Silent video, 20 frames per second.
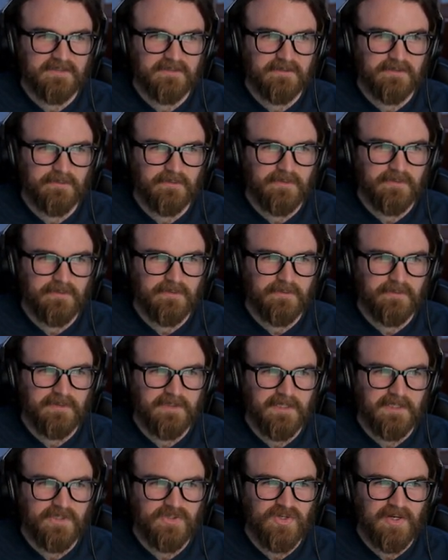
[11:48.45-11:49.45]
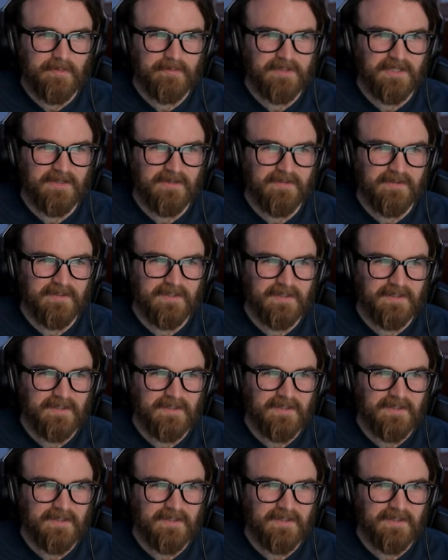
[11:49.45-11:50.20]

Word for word: do it do a dead drop kind of thing.